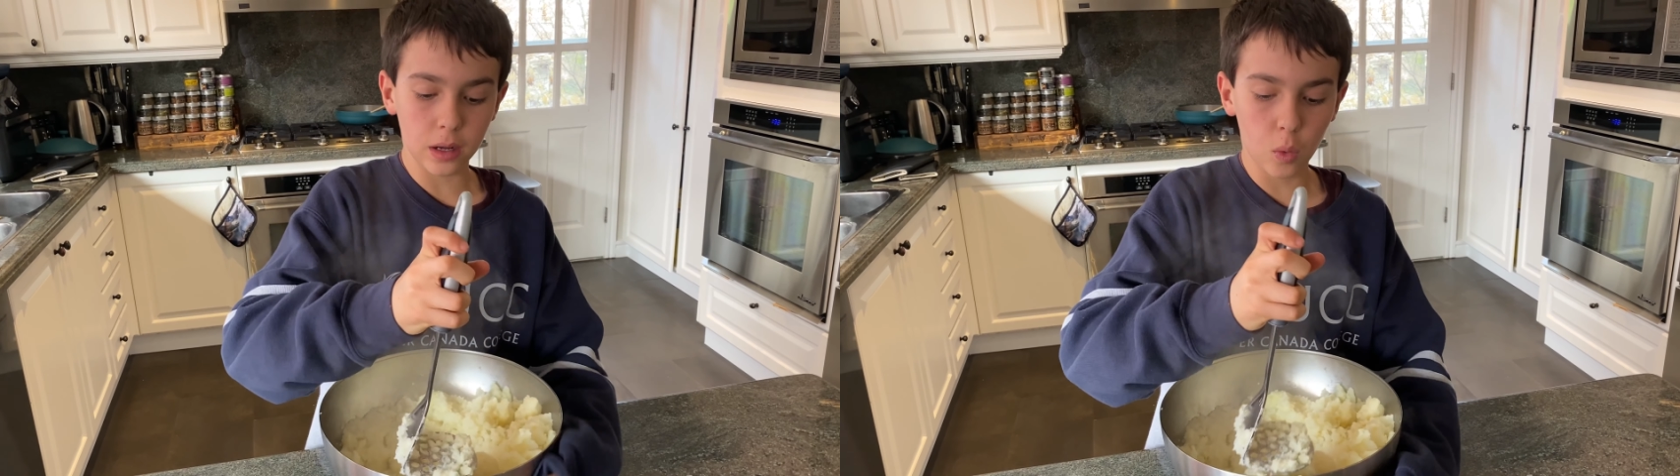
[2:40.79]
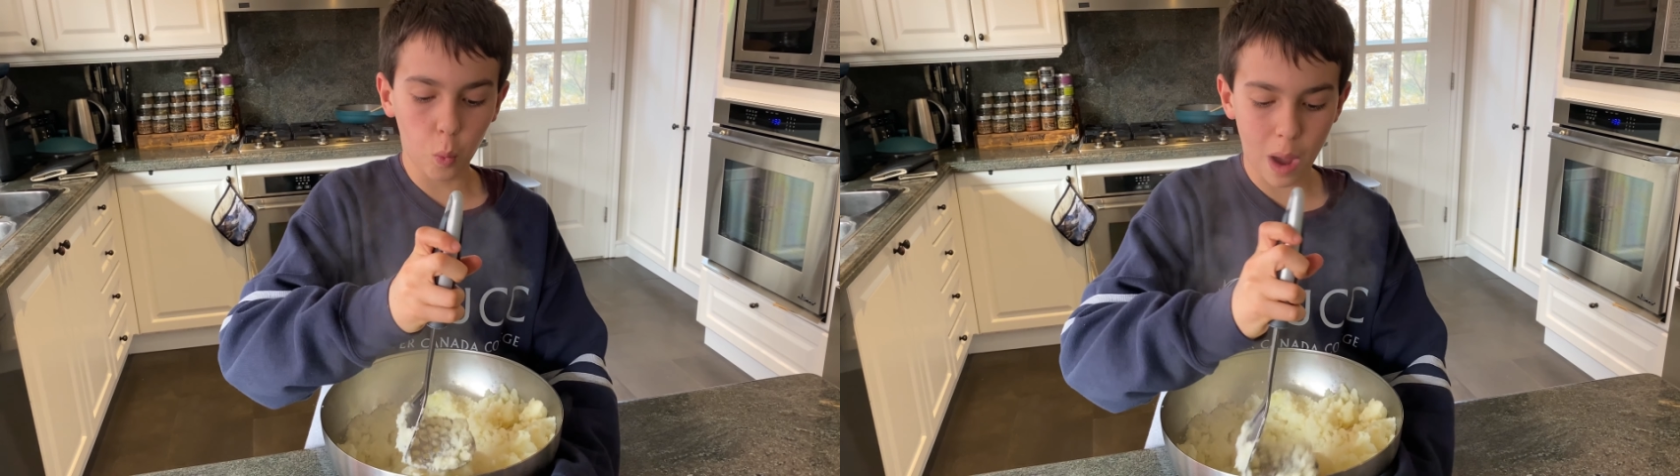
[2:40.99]

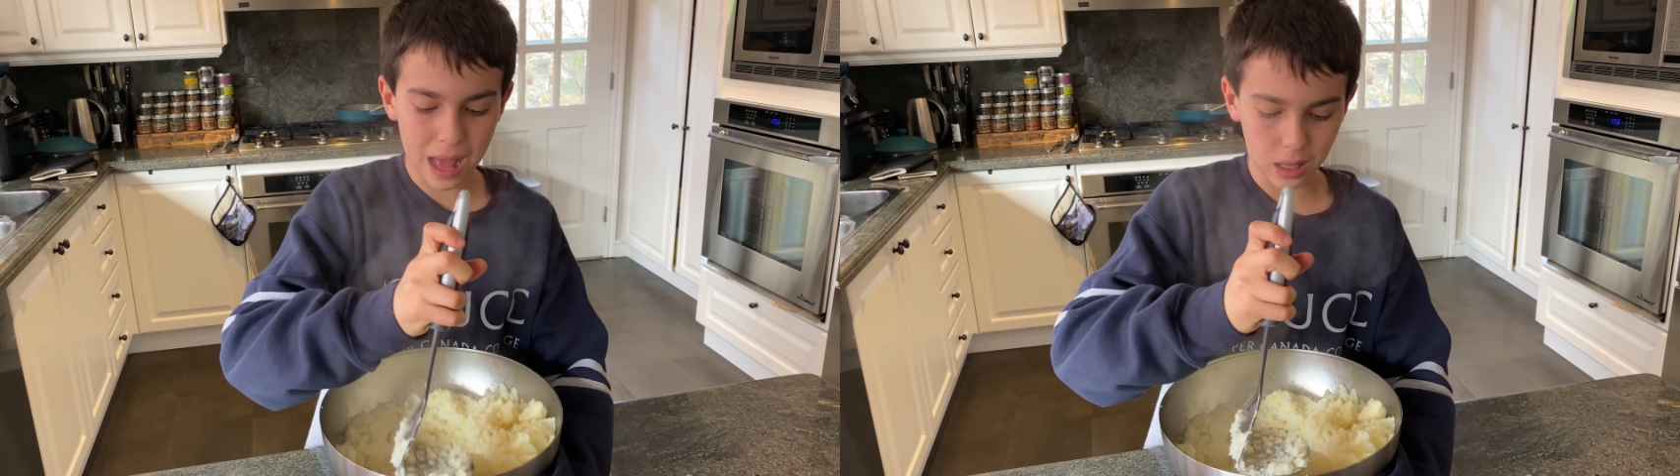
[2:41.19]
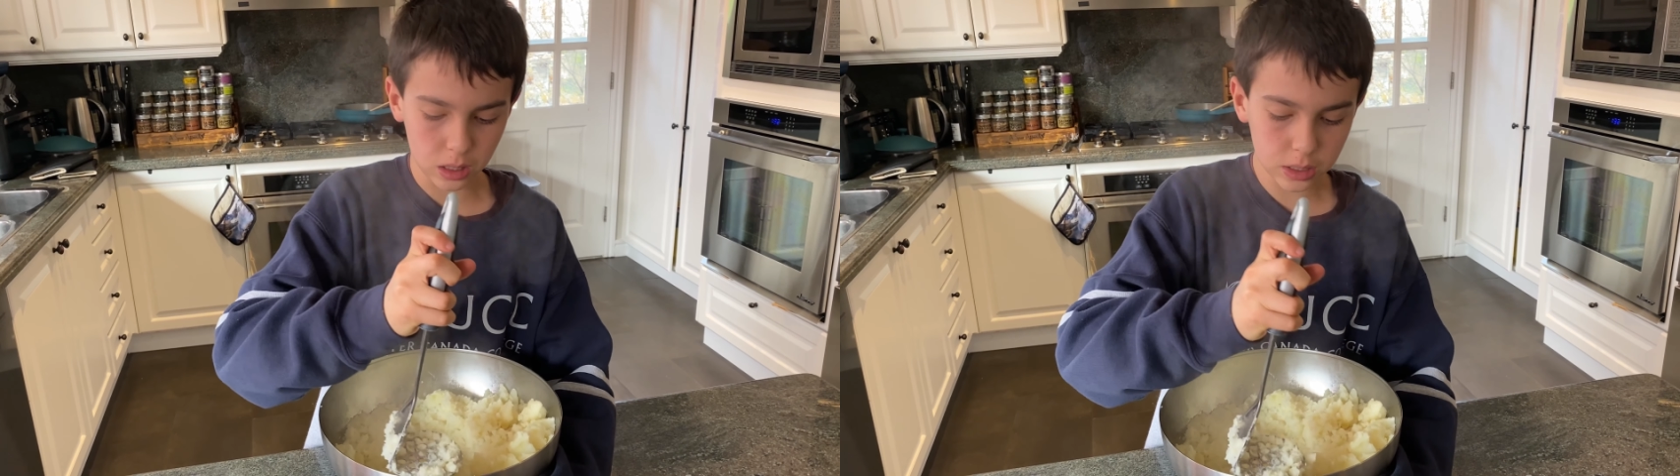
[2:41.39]

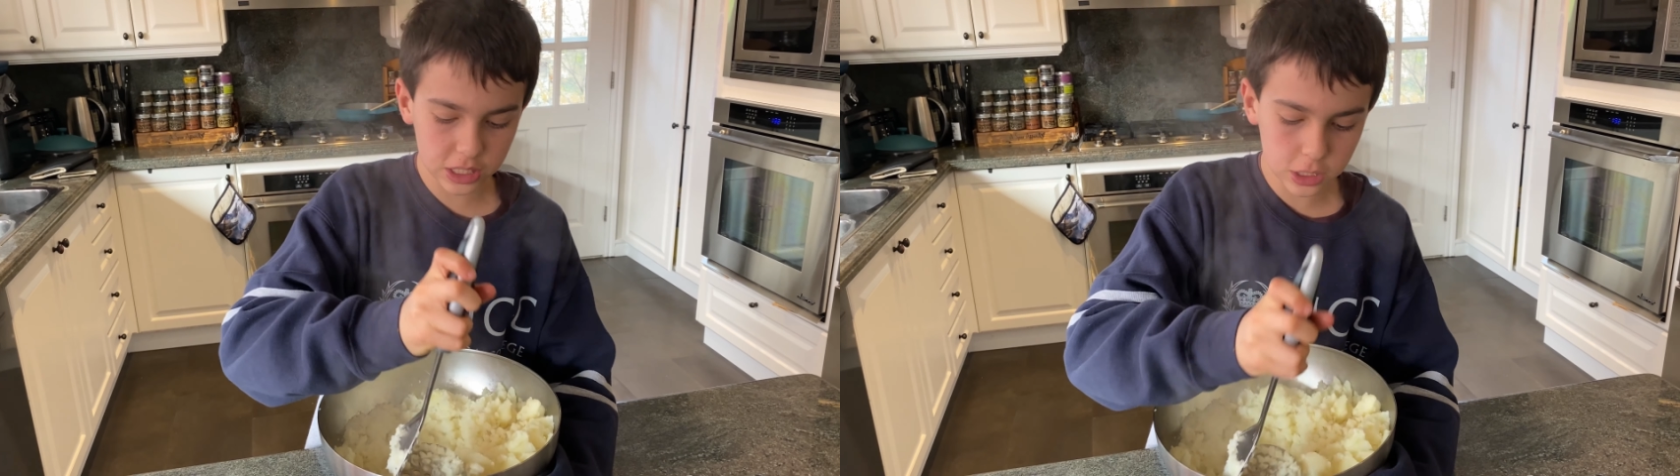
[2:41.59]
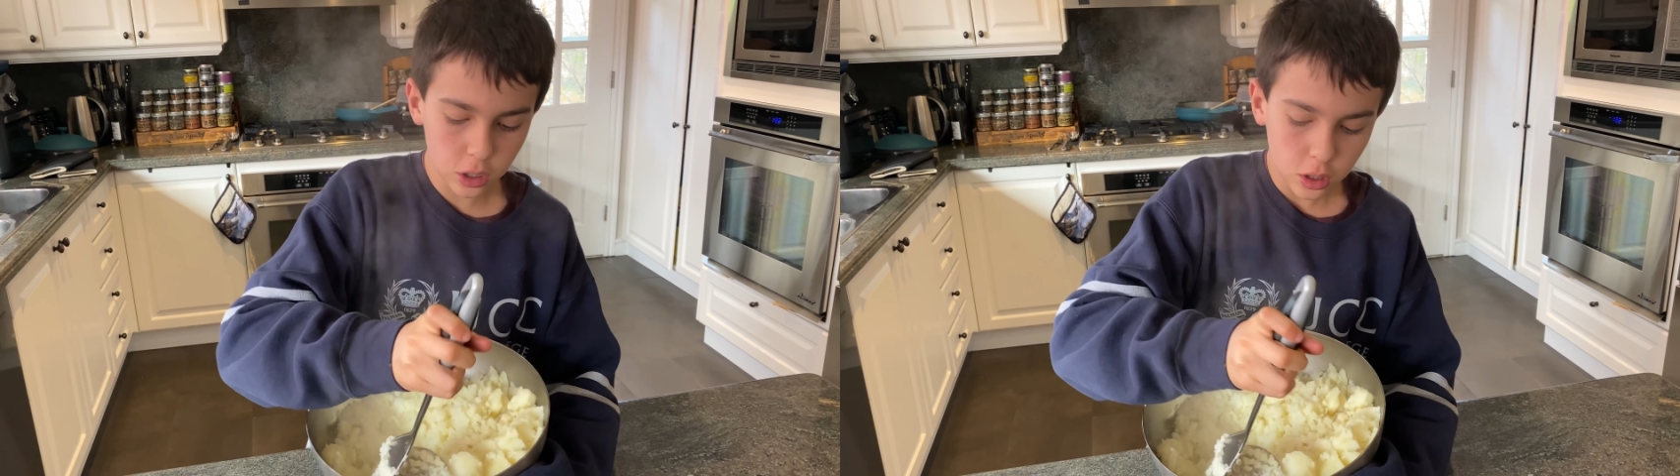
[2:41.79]
wells